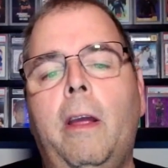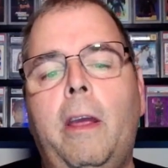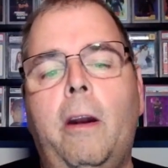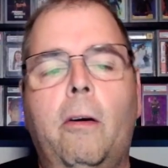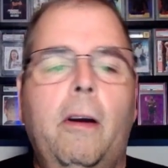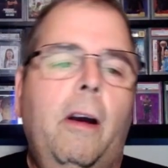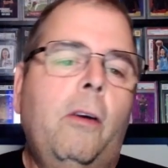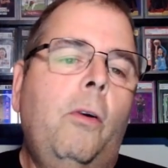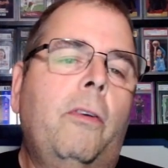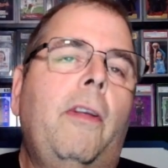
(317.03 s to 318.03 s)
You know, of
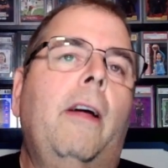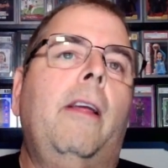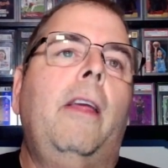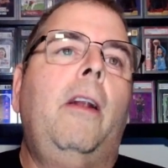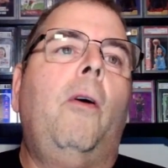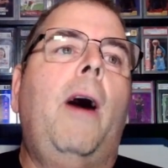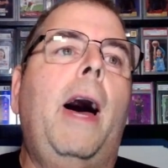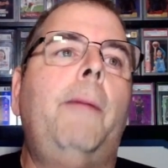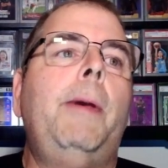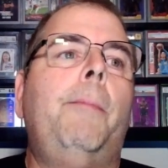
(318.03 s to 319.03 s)
course, you know,
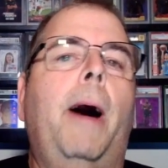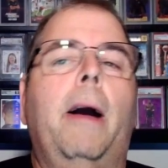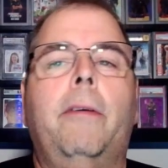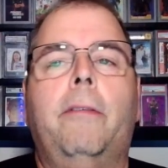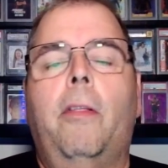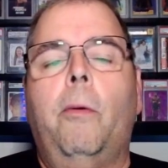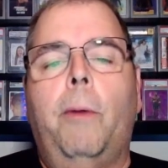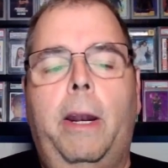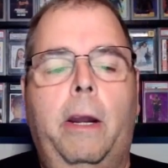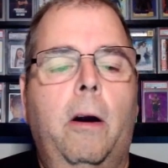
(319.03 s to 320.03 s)
hobby boxes are the
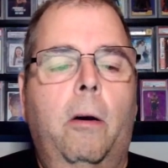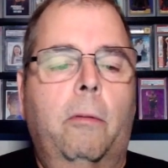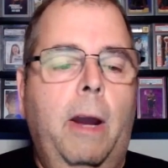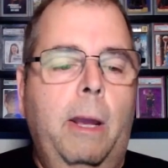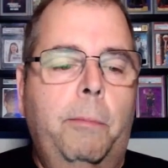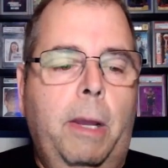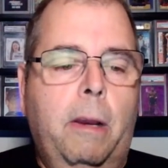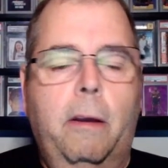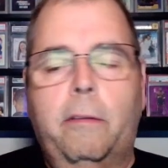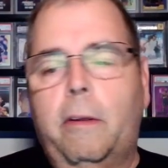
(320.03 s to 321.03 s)
way to go, right?
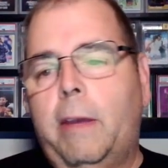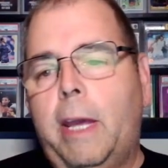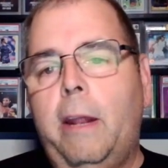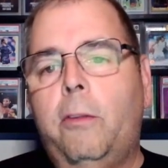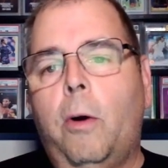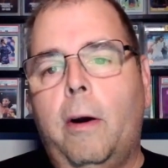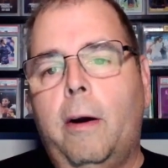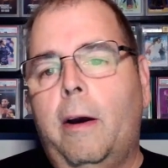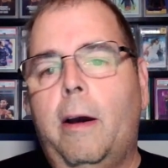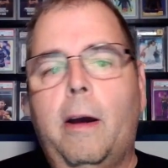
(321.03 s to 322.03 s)
Because if you get into
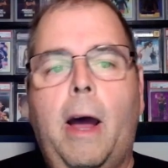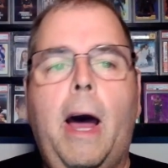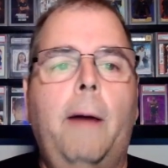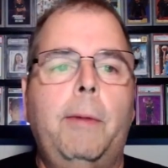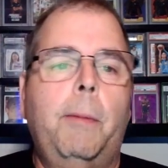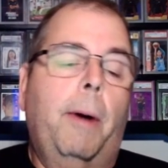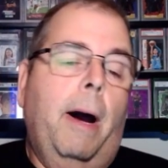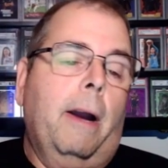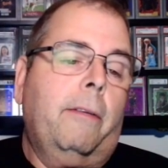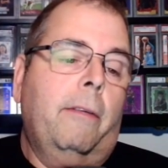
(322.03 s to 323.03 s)
a hobby
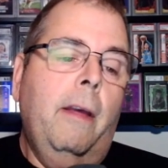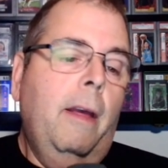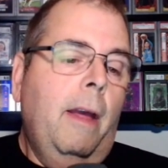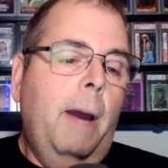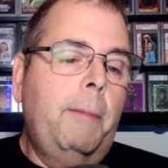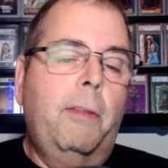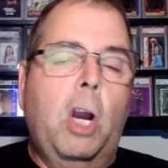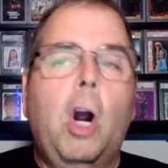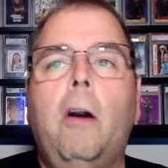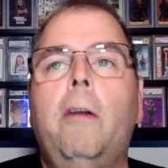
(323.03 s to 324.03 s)
box, I mean, the
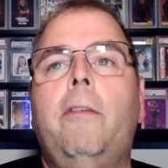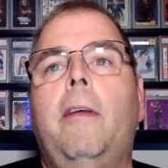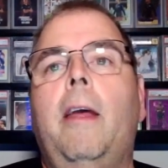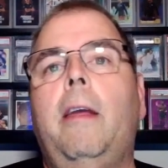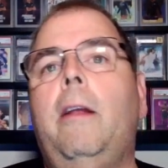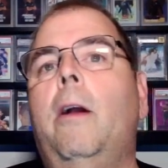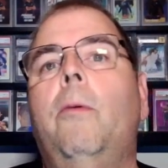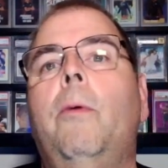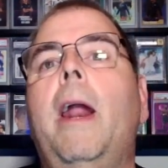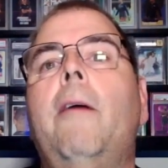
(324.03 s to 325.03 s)
cards, you know,
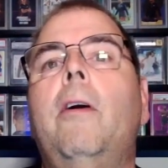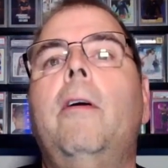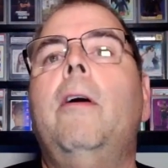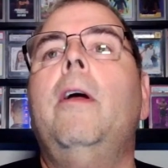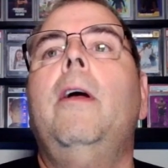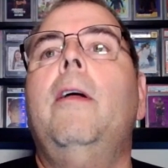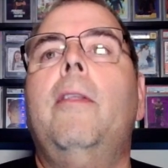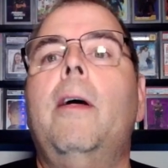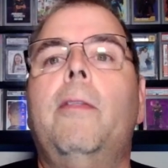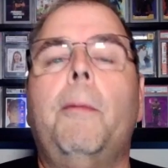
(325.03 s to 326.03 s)
whatever
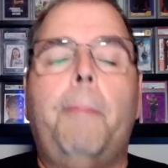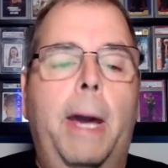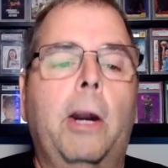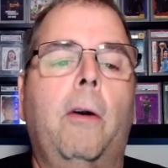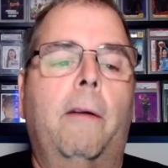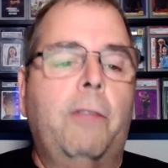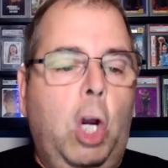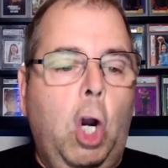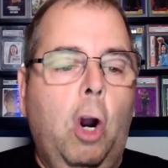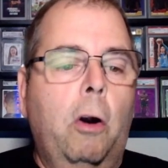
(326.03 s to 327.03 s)
the better of the
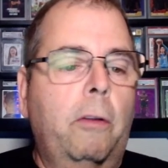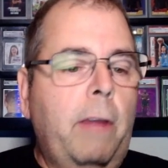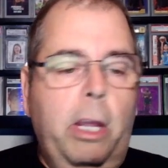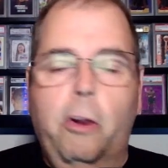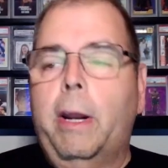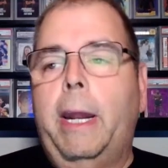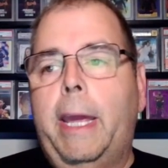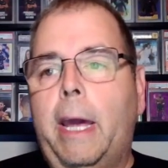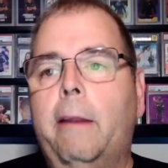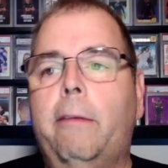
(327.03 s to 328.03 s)
cards that you're going to
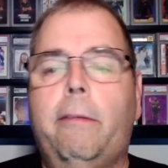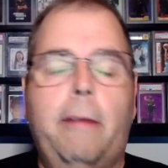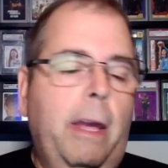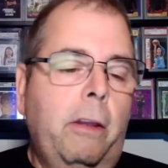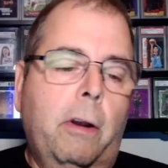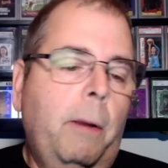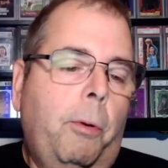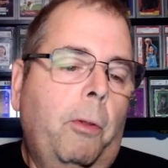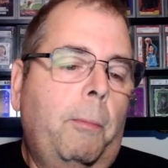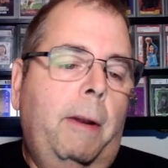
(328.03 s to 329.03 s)
get in a set, you're going to
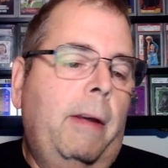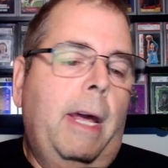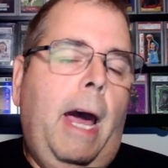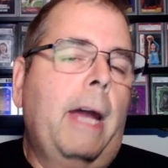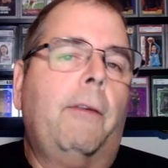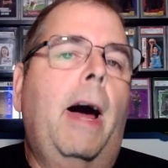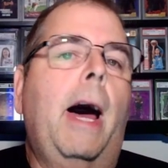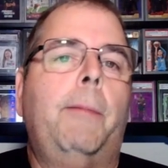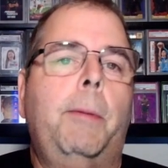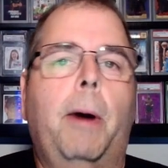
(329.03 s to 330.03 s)
pull them in, out of a
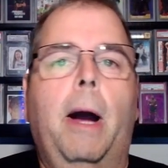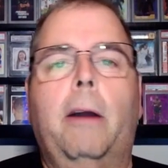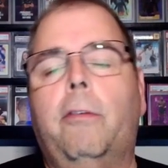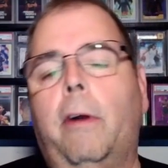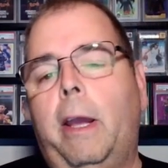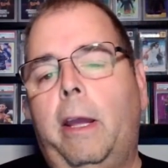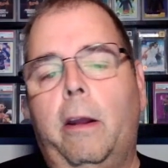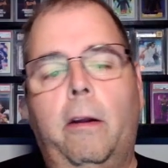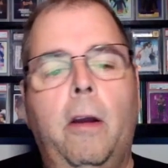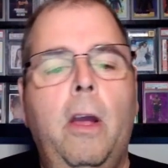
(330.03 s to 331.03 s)
hobby box,
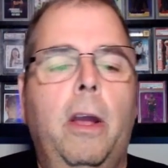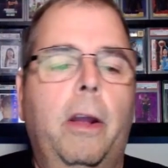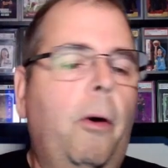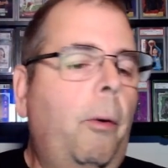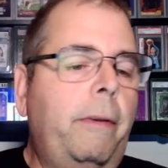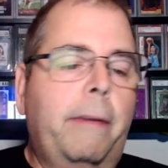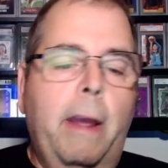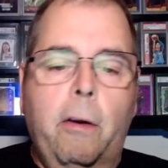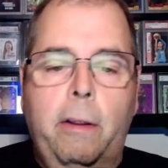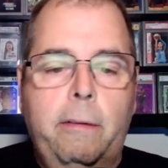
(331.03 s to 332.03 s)
right? You're always
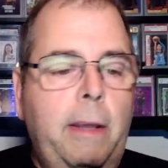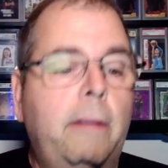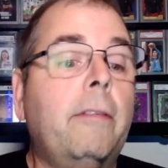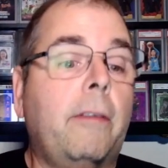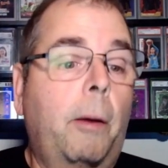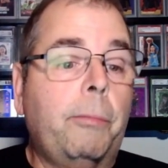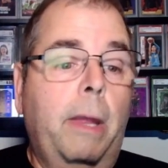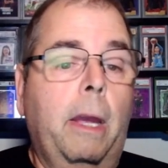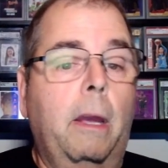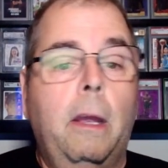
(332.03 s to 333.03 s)
guaranteed
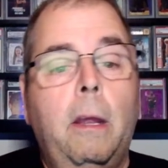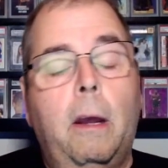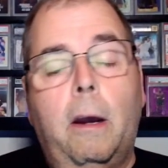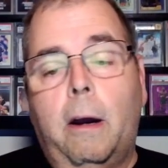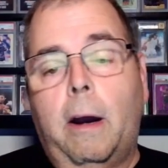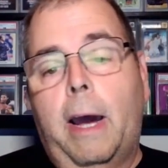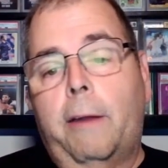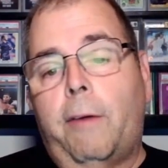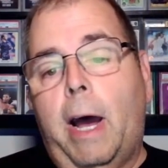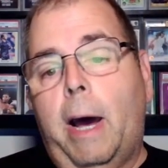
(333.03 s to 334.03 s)
something out
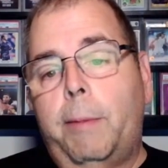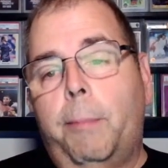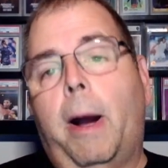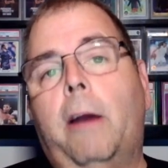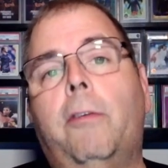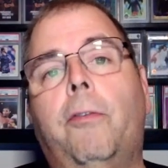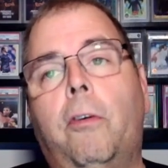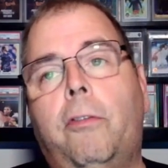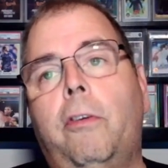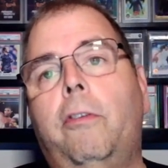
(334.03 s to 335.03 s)
of a hobby box
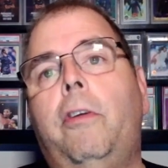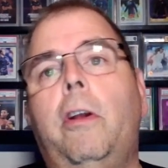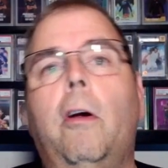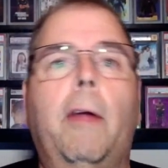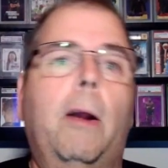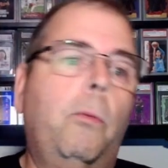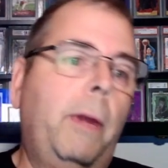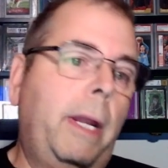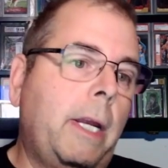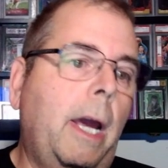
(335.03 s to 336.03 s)
versus, you know, like a
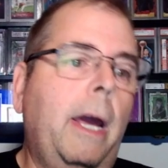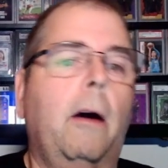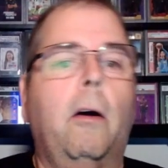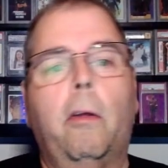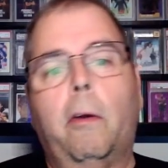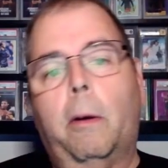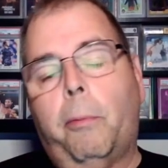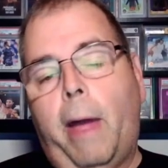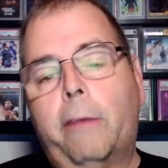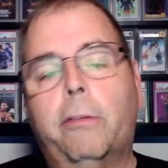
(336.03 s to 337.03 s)
retail, a
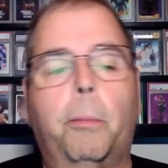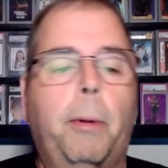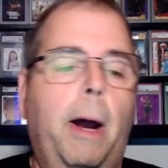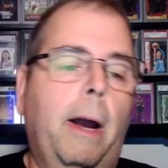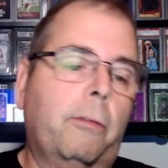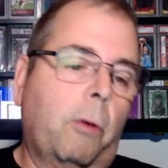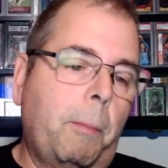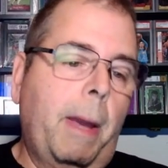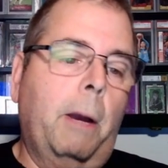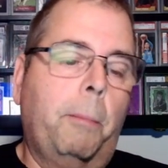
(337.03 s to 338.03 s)
blaster box or a
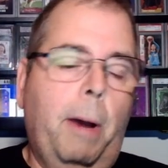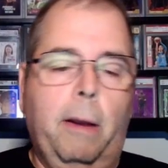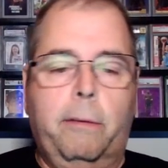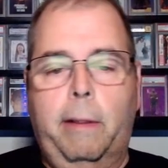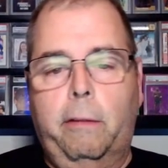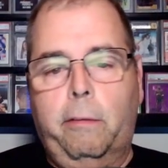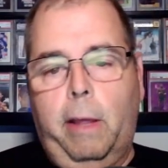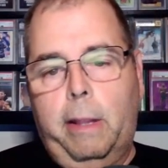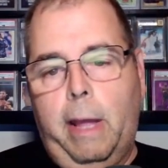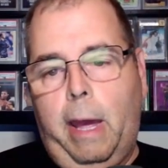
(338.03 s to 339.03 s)
mega box, things
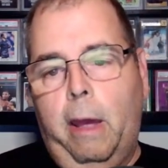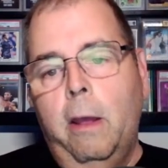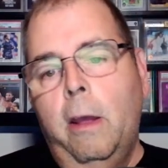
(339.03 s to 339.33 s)
like that.